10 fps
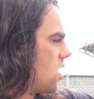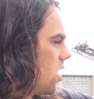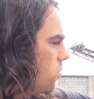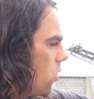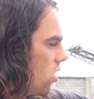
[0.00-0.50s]

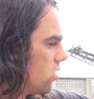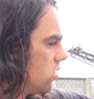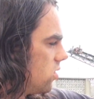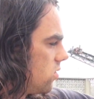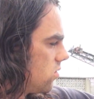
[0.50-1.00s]
and
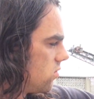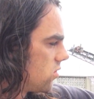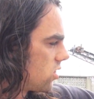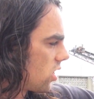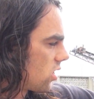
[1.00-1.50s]
one
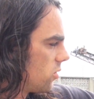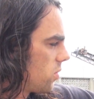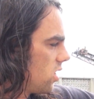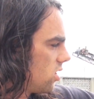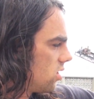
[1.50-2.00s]
circle bit